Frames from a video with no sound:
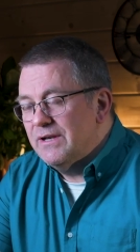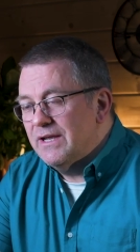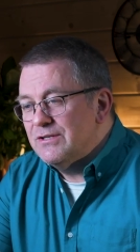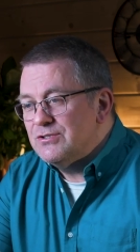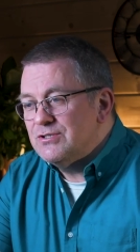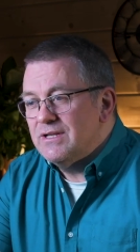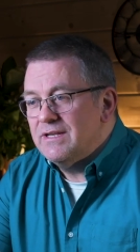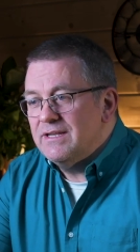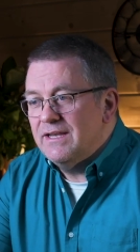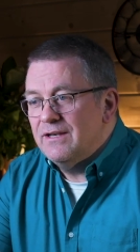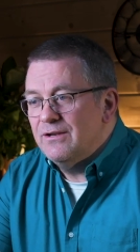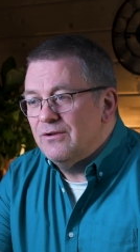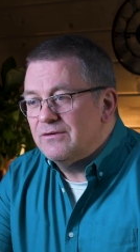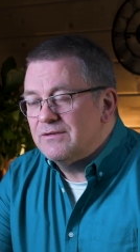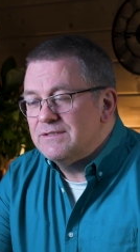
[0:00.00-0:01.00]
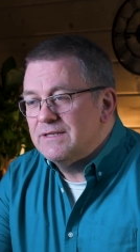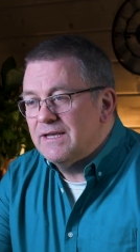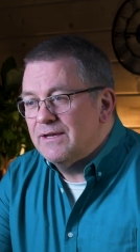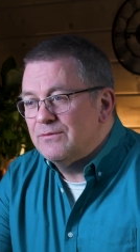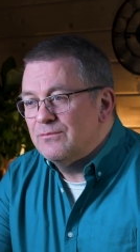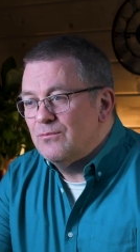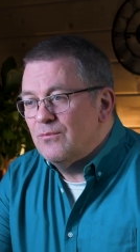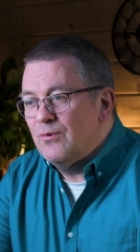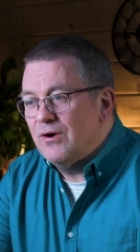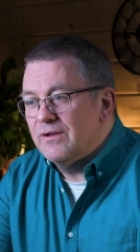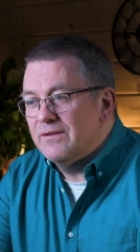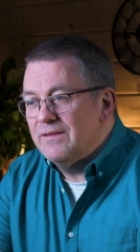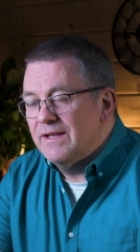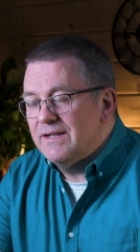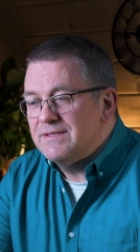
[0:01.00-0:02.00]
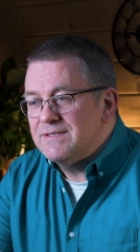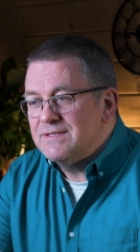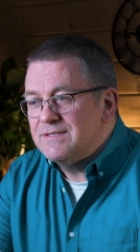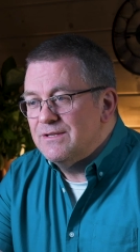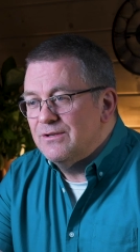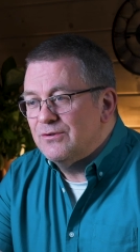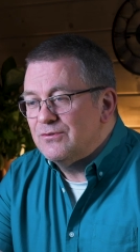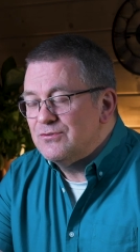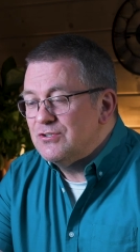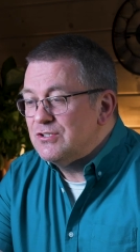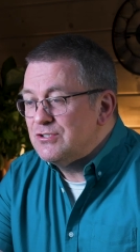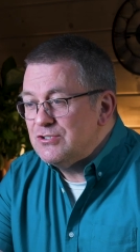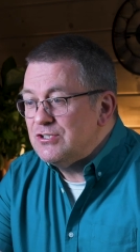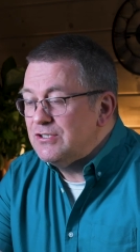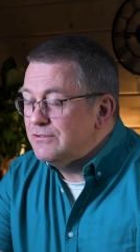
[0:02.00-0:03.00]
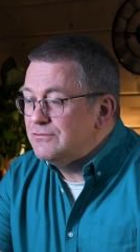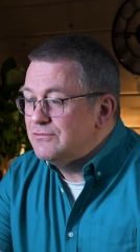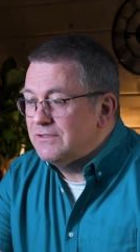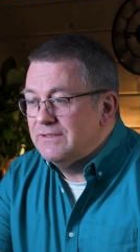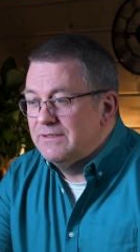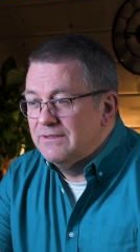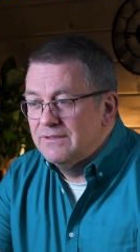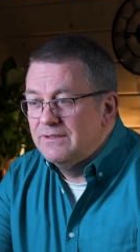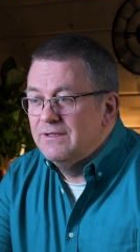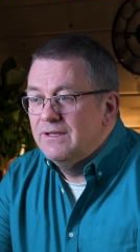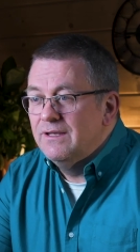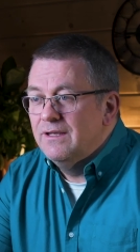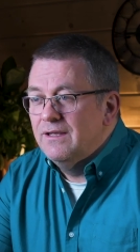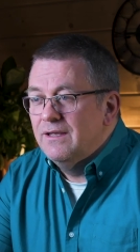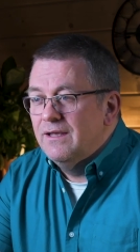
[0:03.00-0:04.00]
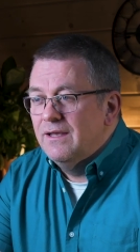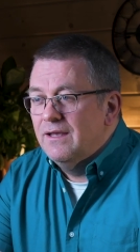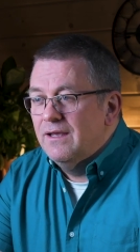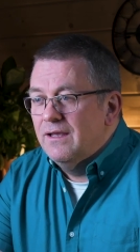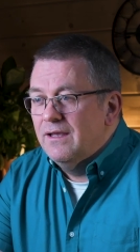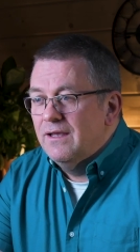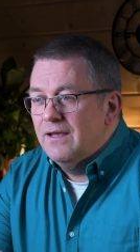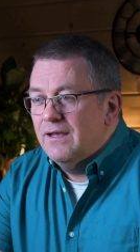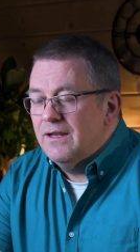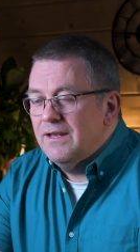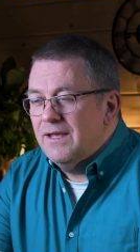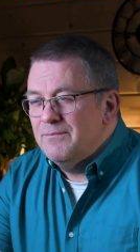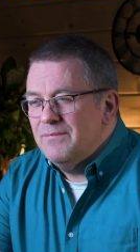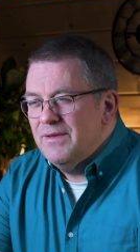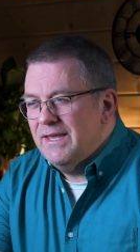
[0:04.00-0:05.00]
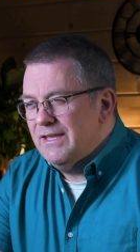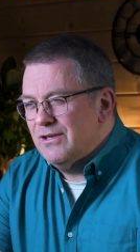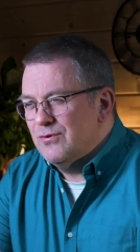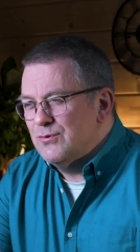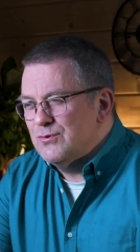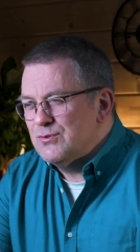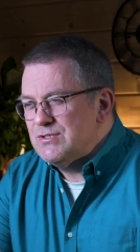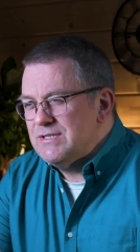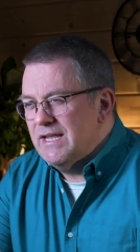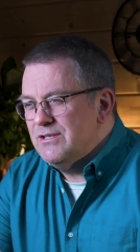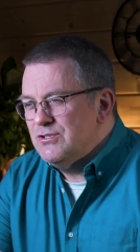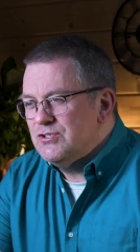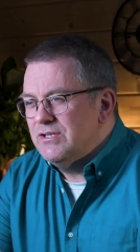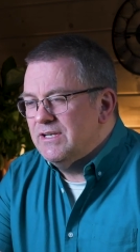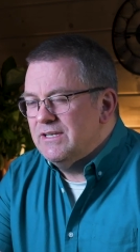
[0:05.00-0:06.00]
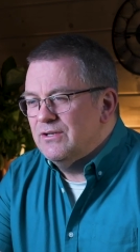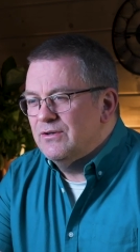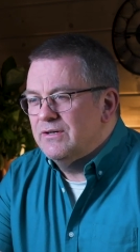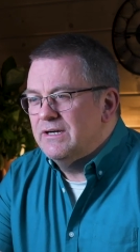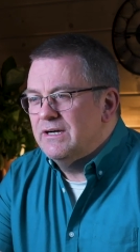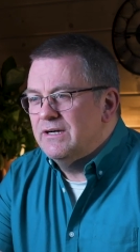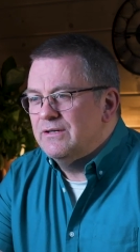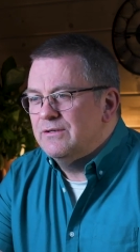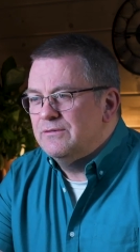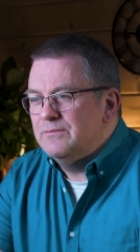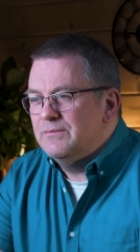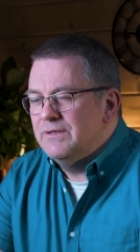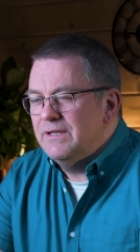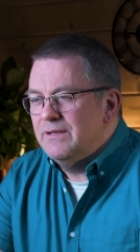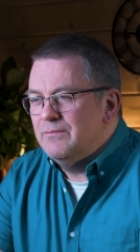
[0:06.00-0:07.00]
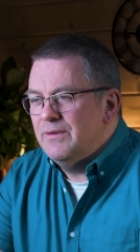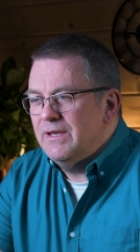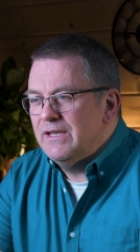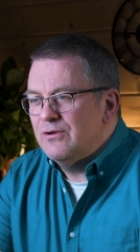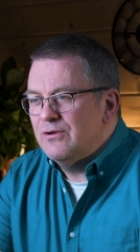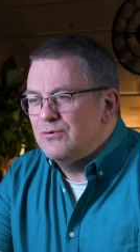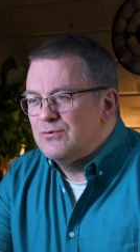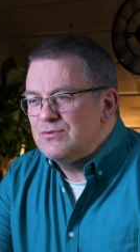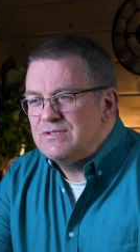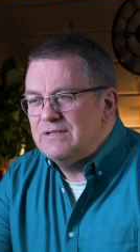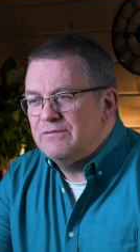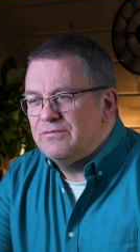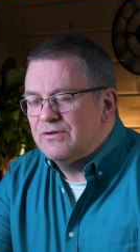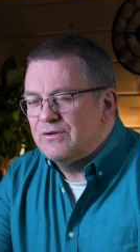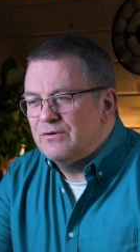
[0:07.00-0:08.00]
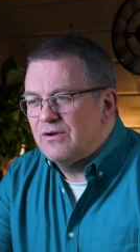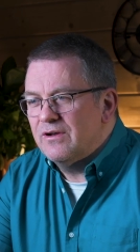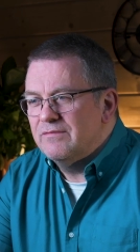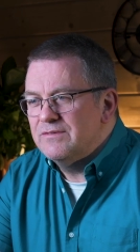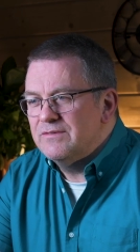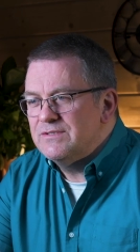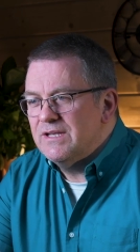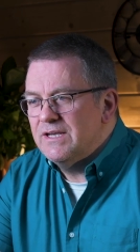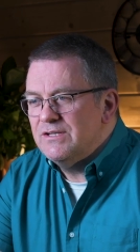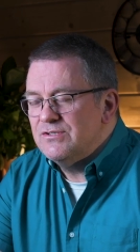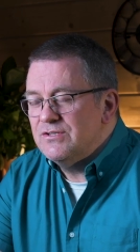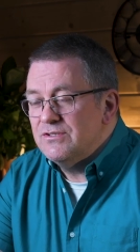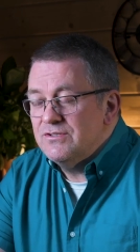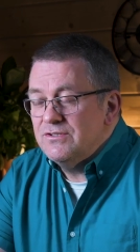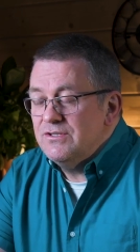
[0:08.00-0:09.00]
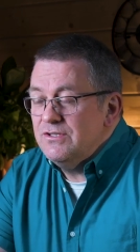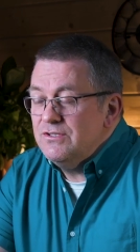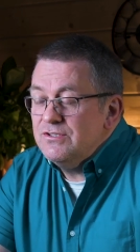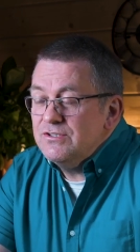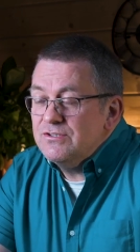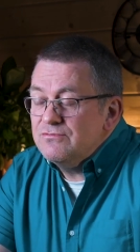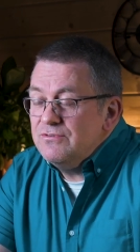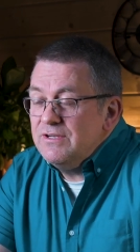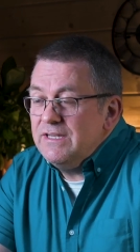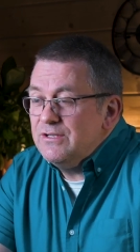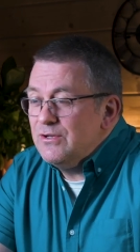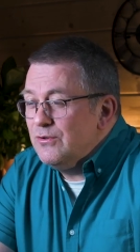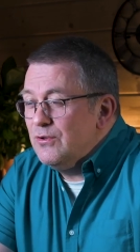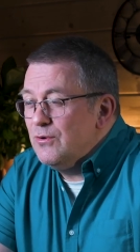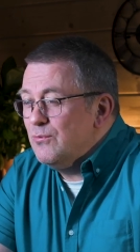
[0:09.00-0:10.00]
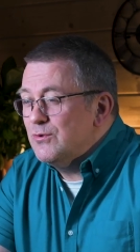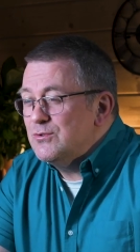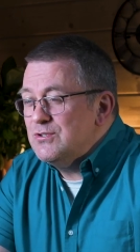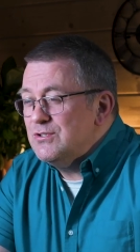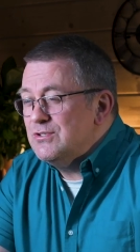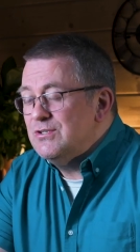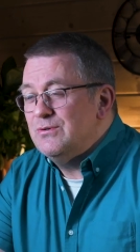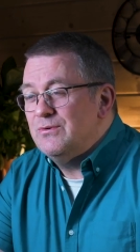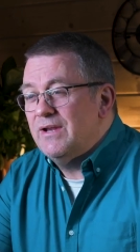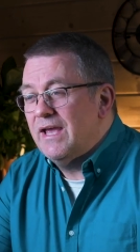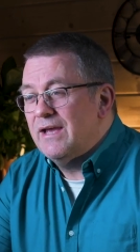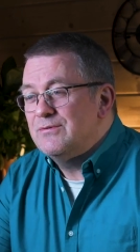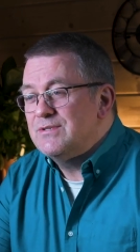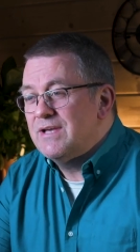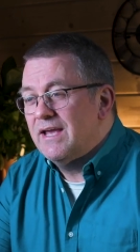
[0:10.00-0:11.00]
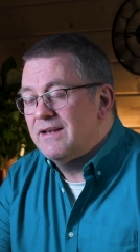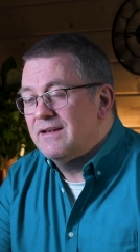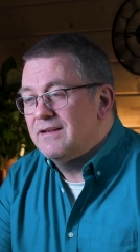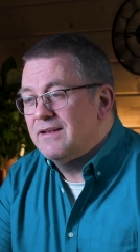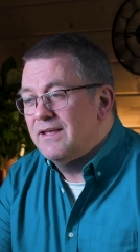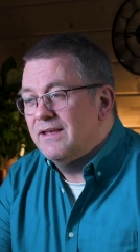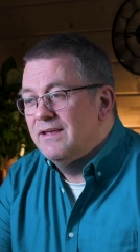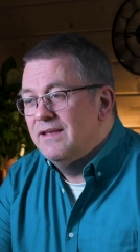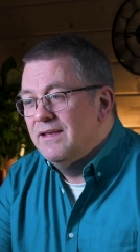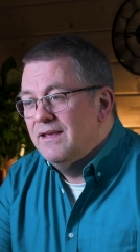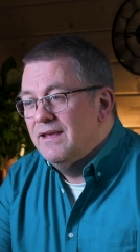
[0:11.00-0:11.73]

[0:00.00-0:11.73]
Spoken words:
And actually in lockdown 1, that's not just children. And that may cause tension in your home, and it may cause difficult conversations, and you just really don't know what to do and how to handle it.